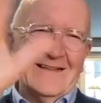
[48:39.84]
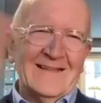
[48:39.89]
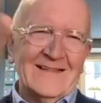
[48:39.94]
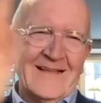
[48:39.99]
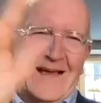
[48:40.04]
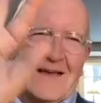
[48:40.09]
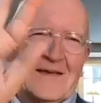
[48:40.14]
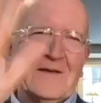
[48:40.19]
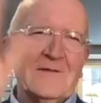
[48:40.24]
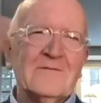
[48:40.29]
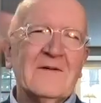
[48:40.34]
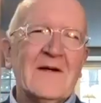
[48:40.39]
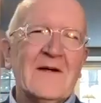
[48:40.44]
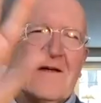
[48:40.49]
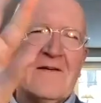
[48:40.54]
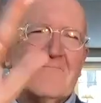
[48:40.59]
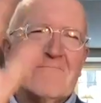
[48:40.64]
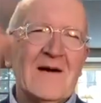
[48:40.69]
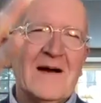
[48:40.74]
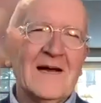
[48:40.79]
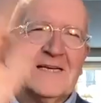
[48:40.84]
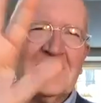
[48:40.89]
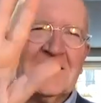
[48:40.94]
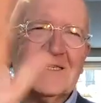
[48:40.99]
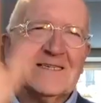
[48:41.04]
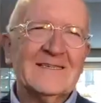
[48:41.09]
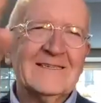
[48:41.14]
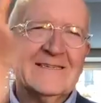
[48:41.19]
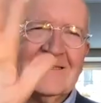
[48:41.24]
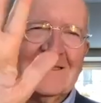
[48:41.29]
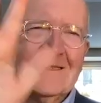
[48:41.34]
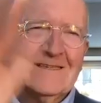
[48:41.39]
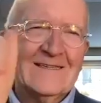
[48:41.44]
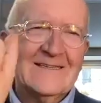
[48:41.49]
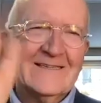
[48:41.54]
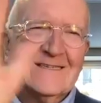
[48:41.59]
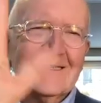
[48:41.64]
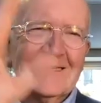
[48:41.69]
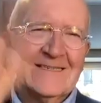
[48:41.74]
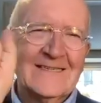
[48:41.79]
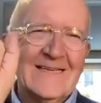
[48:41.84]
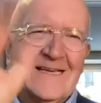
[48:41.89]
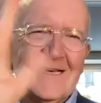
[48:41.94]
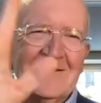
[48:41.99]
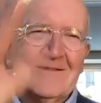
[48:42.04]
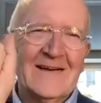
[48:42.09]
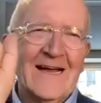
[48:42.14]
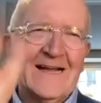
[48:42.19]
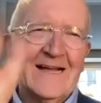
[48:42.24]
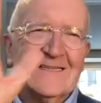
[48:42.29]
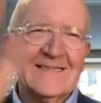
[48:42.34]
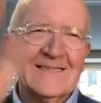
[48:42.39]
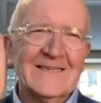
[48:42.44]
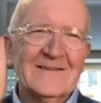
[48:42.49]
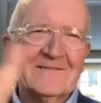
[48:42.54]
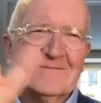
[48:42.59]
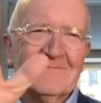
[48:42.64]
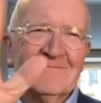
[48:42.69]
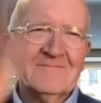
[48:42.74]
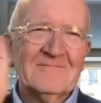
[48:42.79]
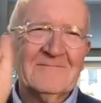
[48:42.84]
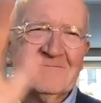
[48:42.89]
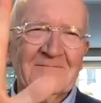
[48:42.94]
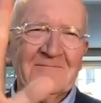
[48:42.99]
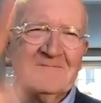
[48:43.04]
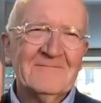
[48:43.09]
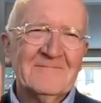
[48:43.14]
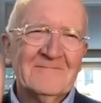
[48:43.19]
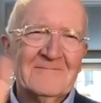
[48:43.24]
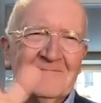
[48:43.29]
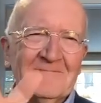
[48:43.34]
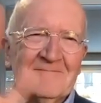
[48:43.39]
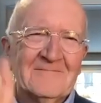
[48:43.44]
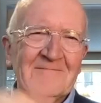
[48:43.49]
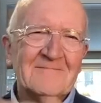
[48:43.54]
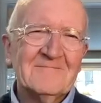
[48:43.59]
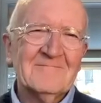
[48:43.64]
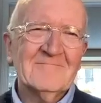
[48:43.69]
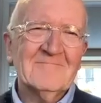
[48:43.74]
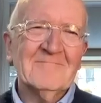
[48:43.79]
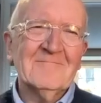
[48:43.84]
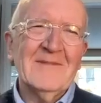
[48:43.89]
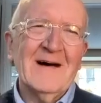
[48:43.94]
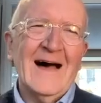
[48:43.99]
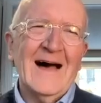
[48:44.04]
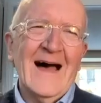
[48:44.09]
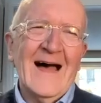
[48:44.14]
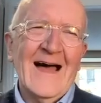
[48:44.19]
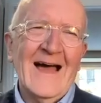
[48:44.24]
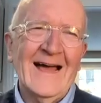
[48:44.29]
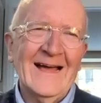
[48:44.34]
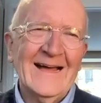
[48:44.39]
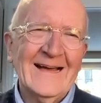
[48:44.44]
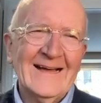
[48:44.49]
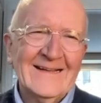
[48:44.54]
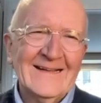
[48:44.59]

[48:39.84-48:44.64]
Thank you very much see you again soon. Yes. Bye.